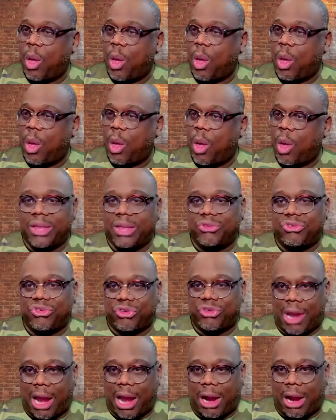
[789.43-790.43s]
look to
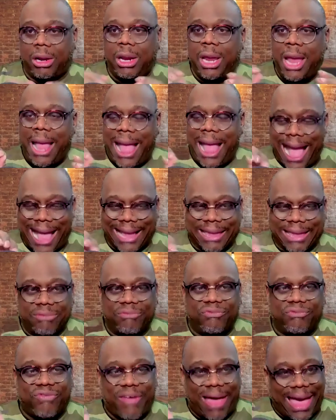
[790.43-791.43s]
get buy-in. If this
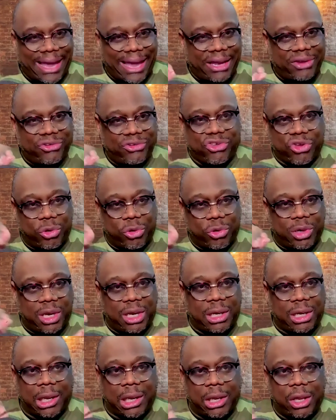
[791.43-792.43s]
is what we got, we can
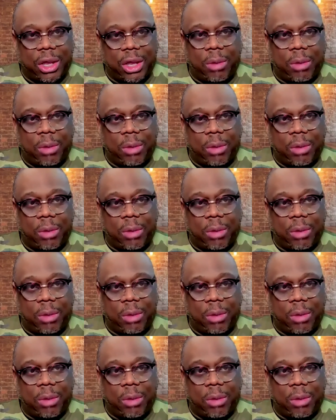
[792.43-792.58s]
start.